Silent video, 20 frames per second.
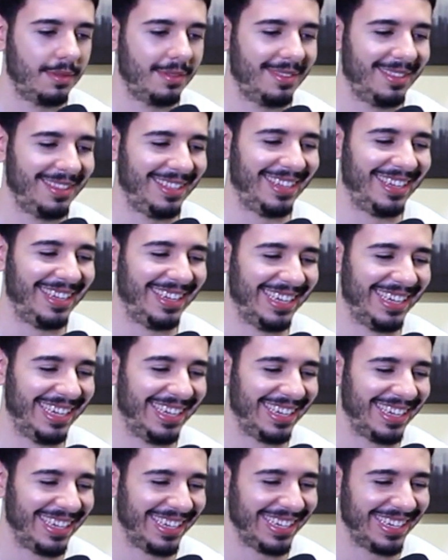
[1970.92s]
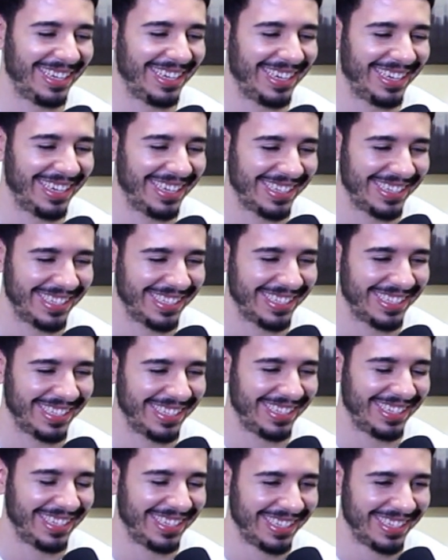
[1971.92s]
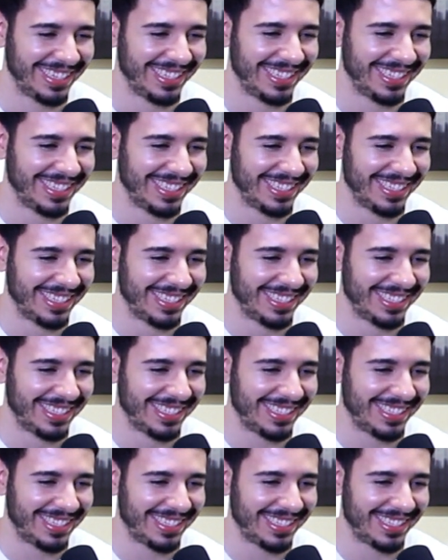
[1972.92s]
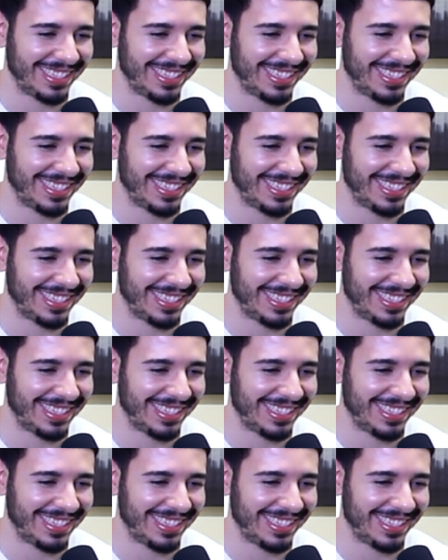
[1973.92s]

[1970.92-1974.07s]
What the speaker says: [no speech]